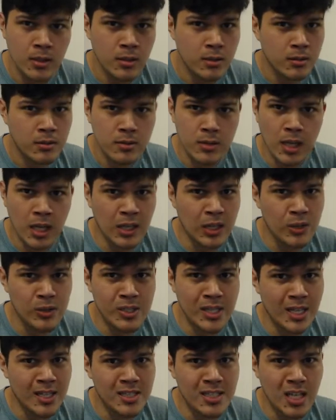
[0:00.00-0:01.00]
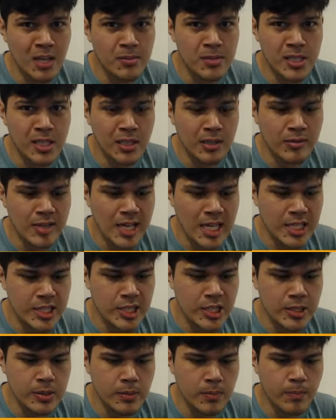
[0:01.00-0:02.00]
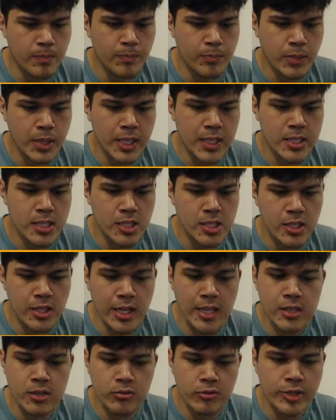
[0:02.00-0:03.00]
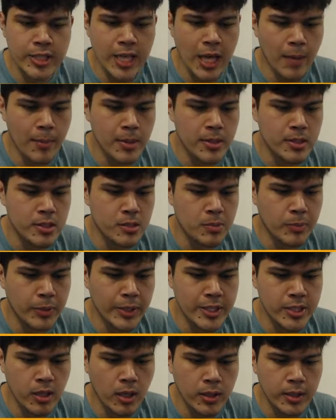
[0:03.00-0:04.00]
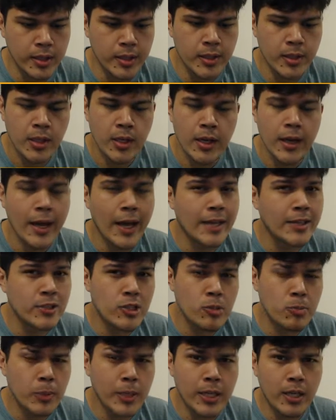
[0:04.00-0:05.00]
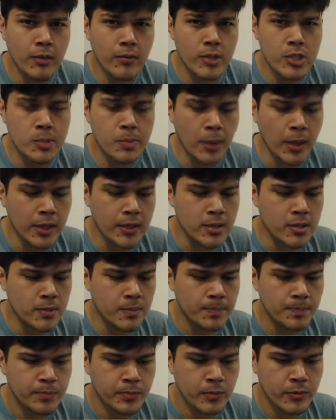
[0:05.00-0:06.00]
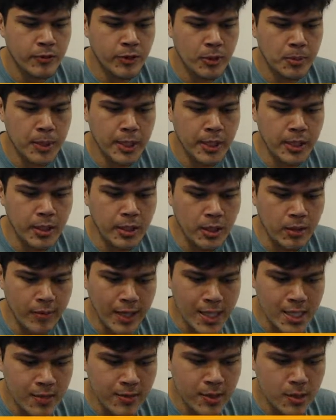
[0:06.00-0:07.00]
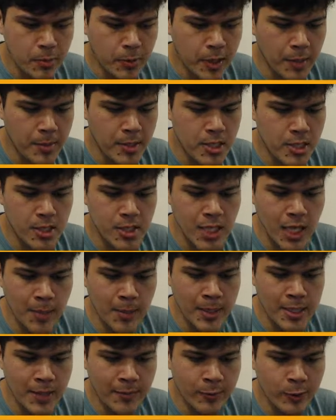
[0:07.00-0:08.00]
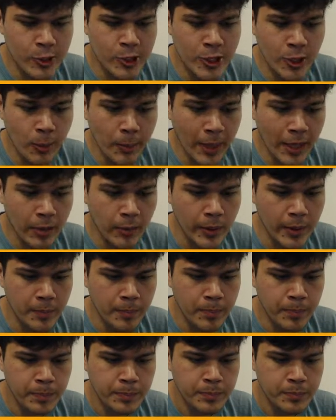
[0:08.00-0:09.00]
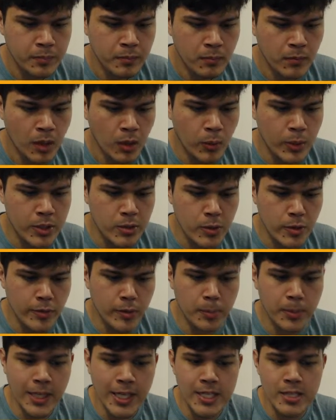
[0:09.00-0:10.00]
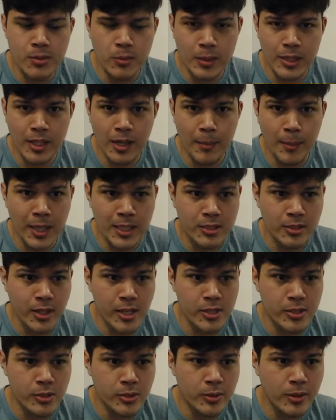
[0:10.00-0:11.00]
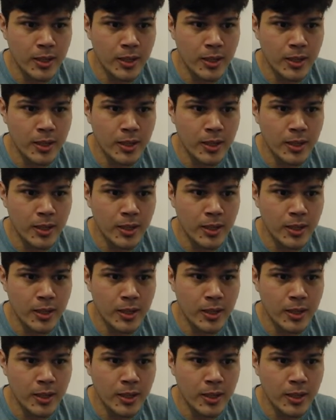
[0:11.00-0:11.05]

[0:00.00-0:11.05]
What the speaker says: Doggo's got to stop stealing radishes, but it's just a nice 3 damage. It's pretty solid, and you just play it on response. Feel pretty good. The rest of it's pretty much the same except for Chill Penguin, which we replace with Amaterasu